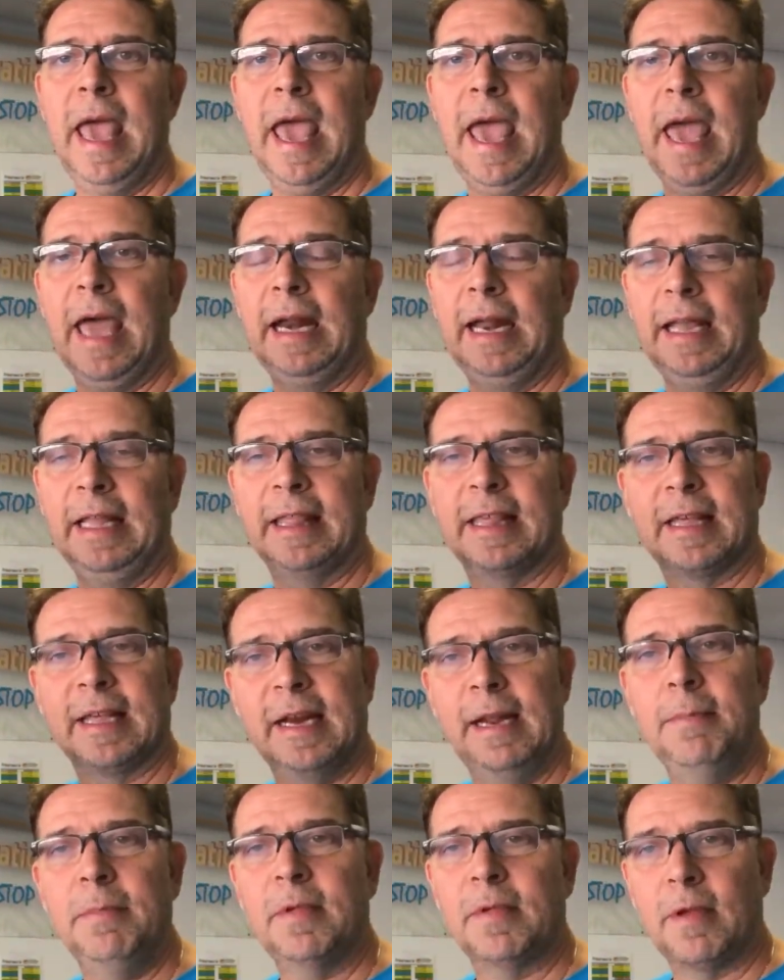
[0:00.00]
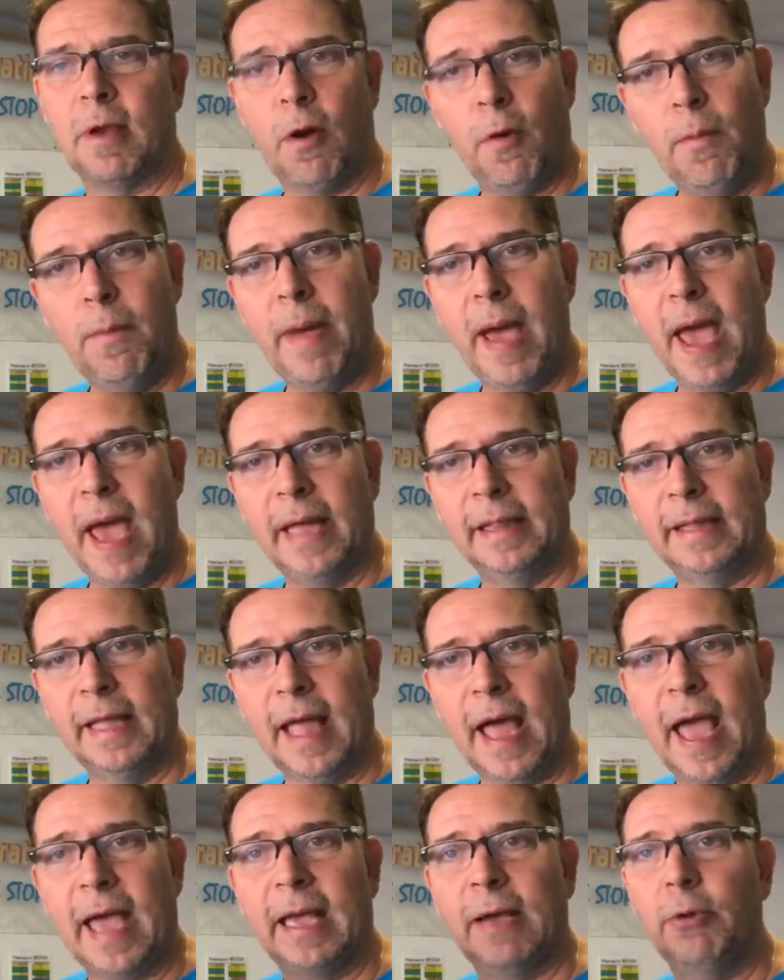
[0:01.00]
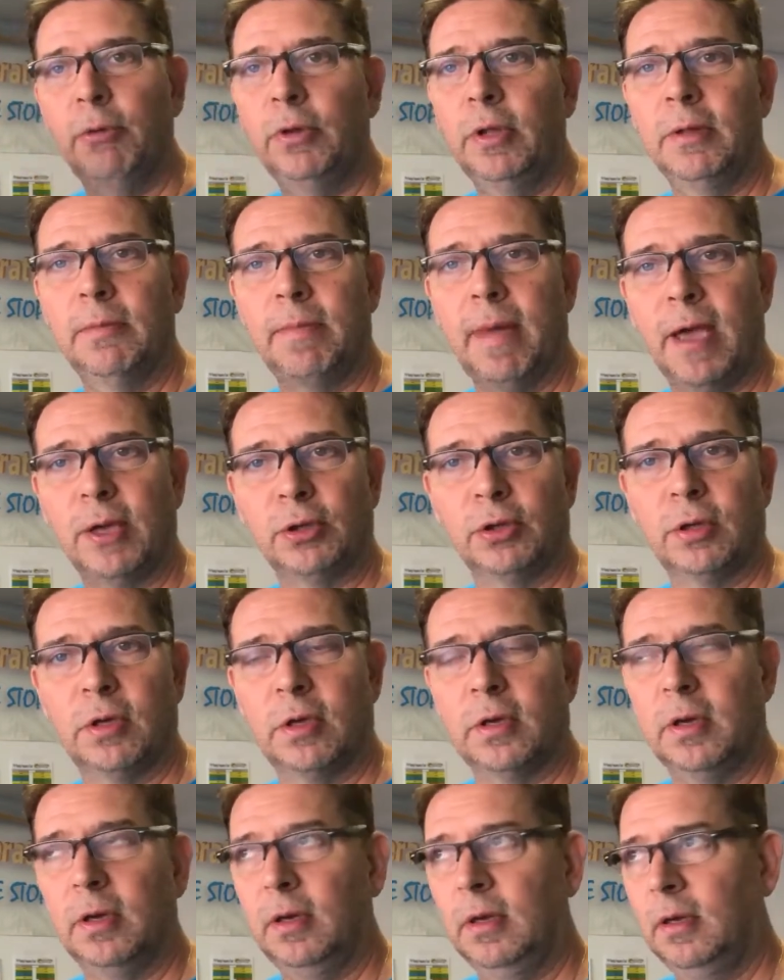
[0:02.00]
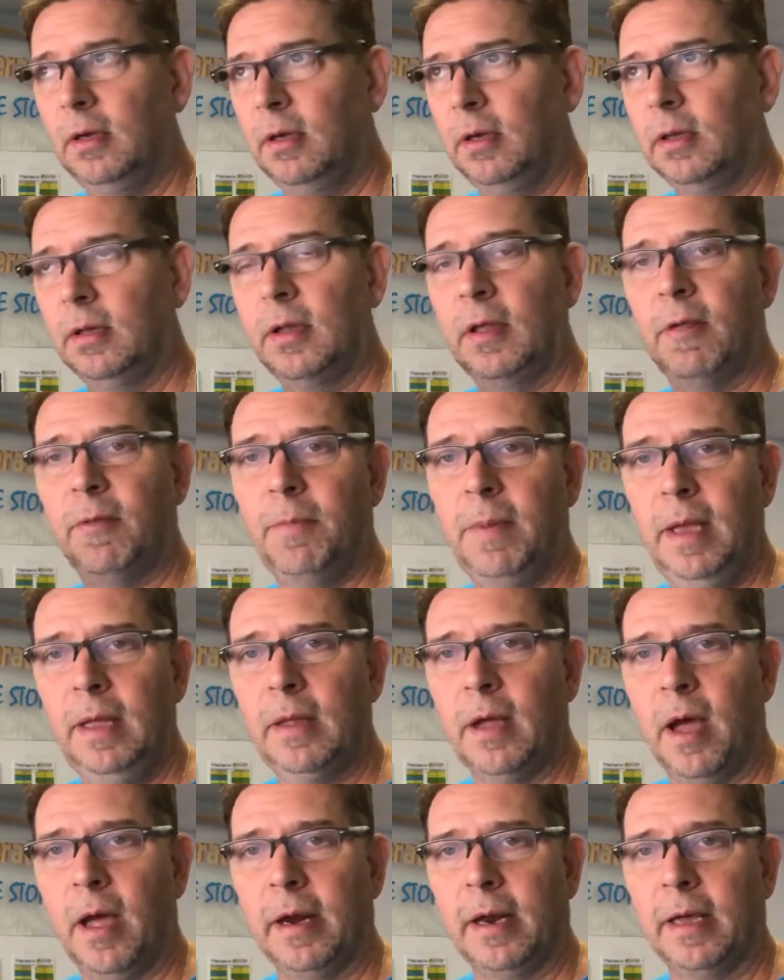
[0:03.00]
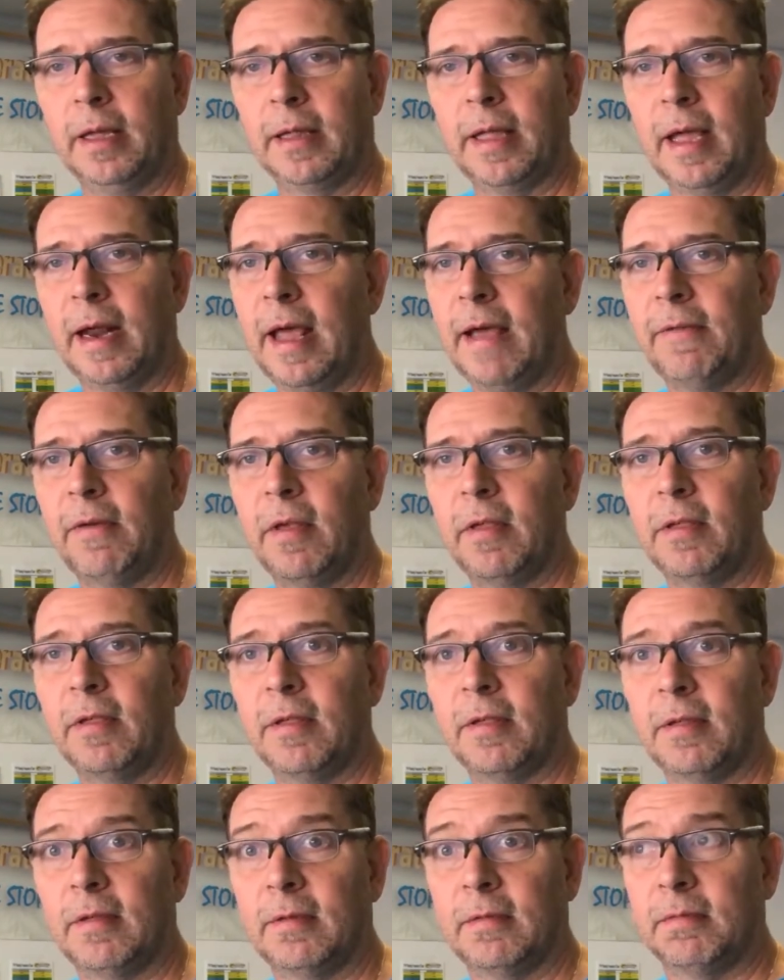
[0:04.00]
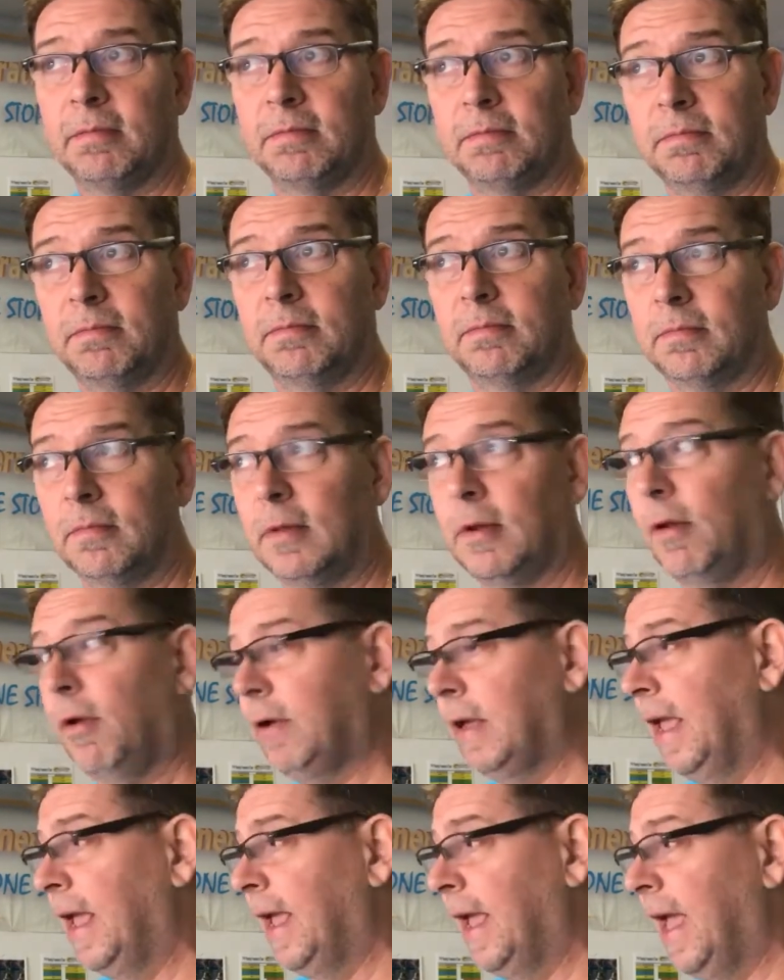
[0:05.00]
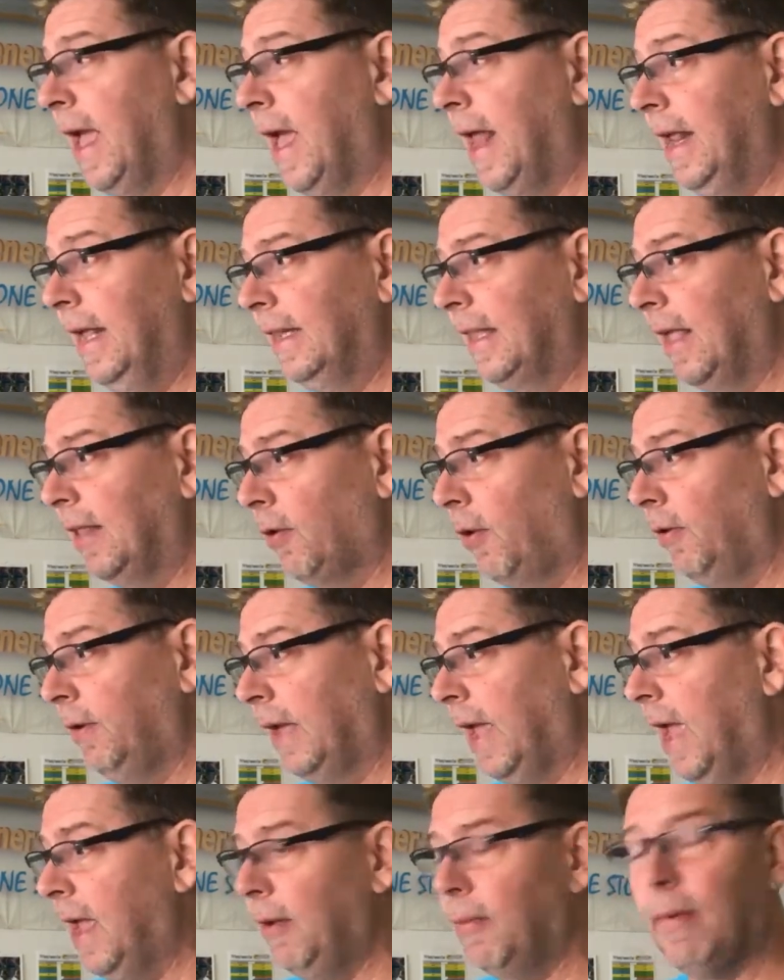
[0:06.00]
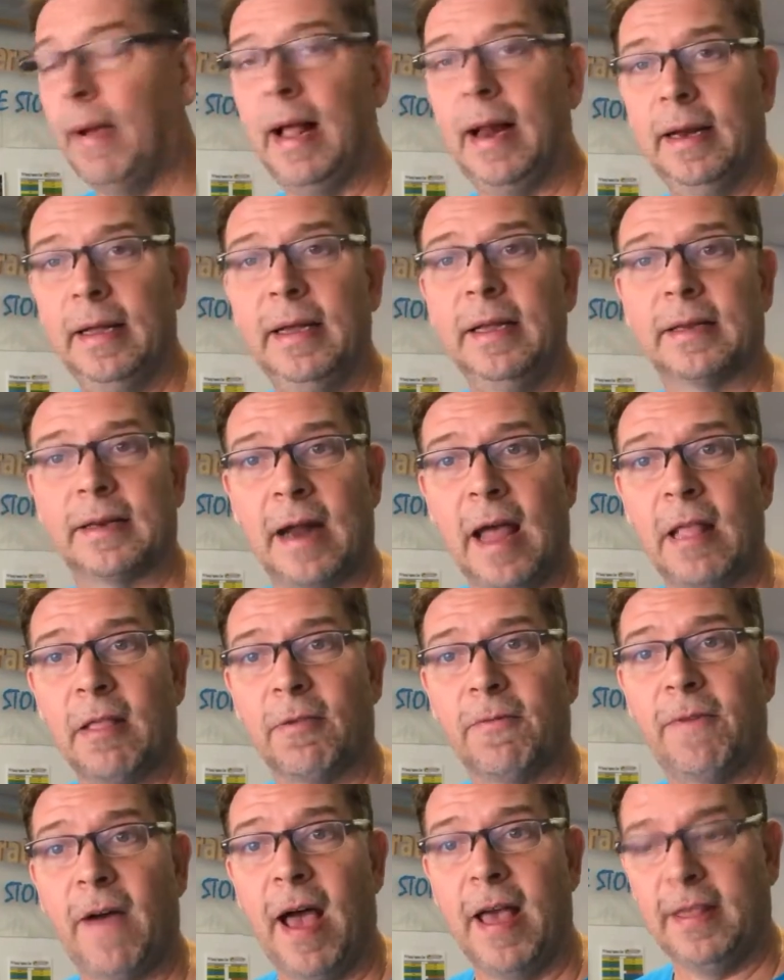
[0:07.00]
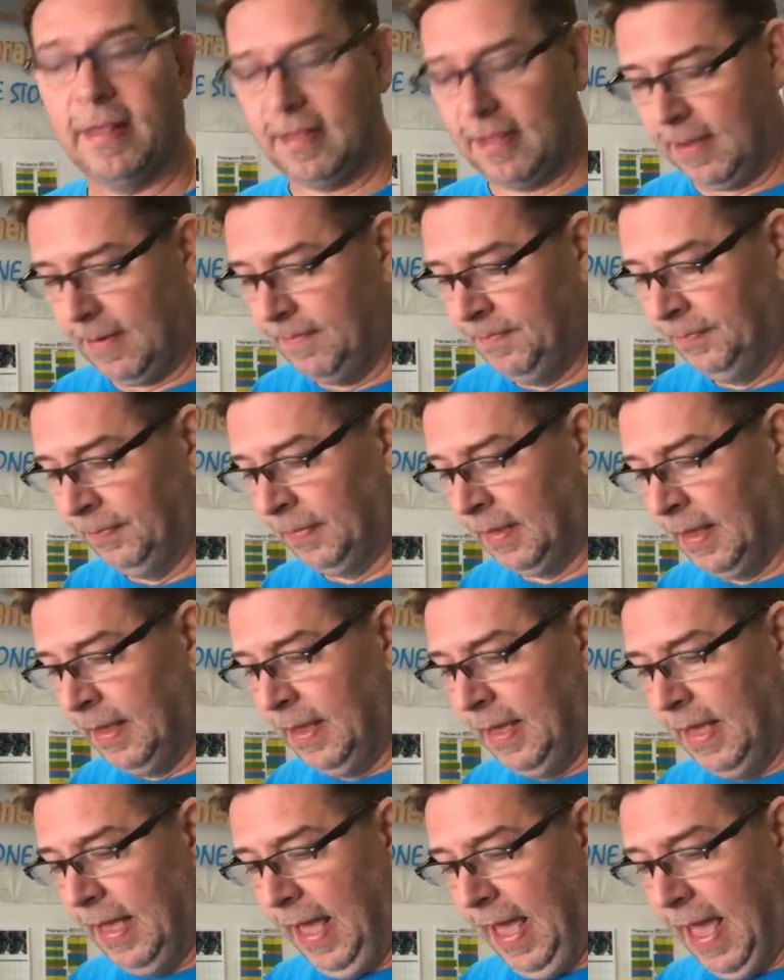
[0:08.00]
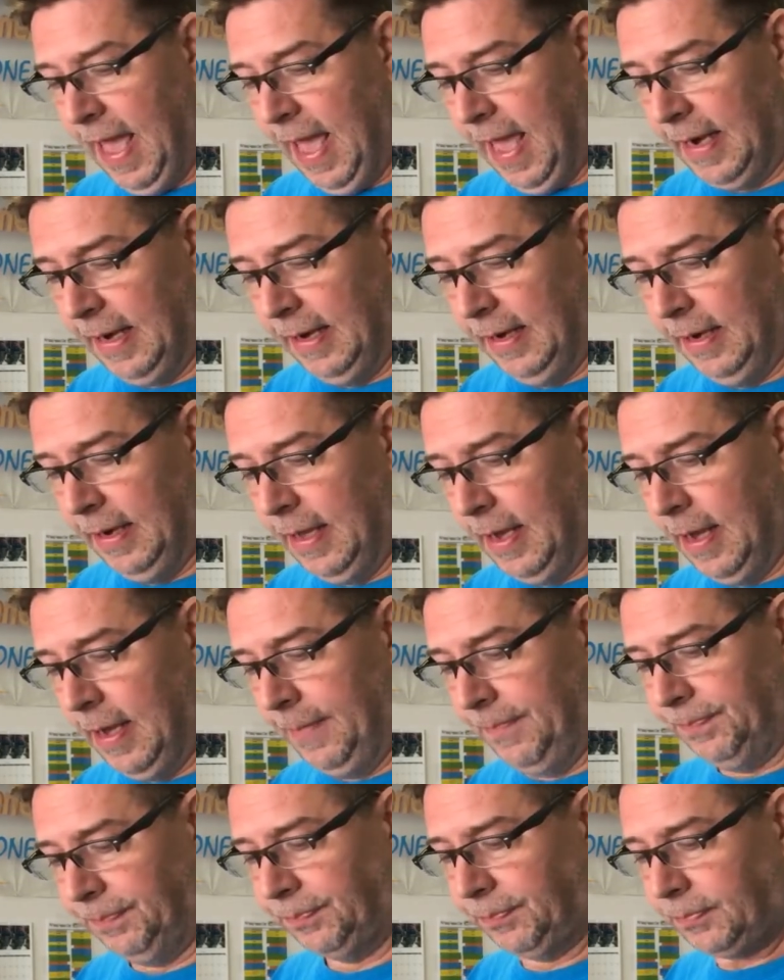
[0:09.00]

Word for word: And it screams so bad that I couldn't measure the speed on it. And I was looking at it that, okay, well, it runs fast. And uh,